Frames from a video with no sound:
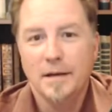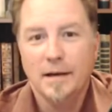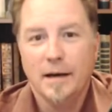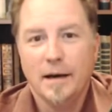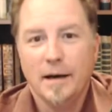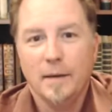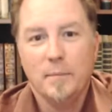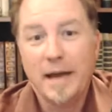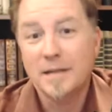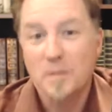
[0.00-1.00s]
uh,
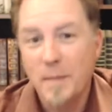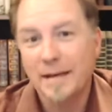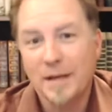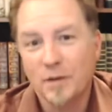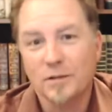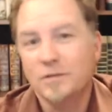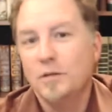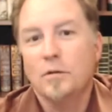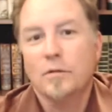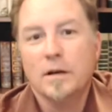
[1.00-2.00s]
pass the main character to
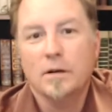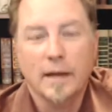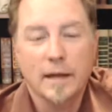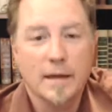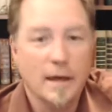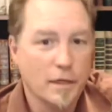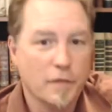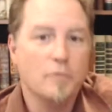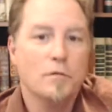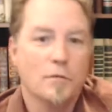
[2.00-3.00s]
the reader like that
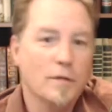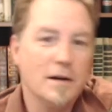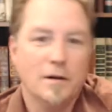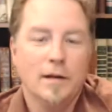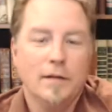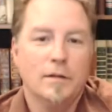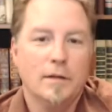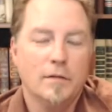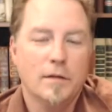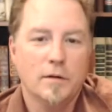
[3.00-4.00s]
through the reader, even
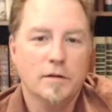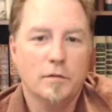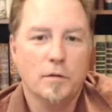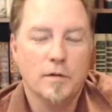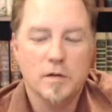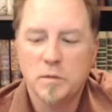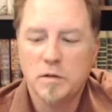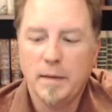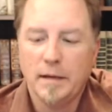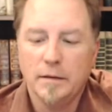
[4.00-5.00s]
even though it's through the reader's
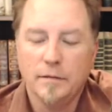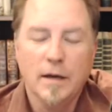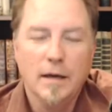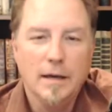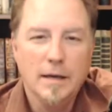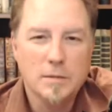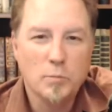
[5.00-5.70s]
perspective, is a pretty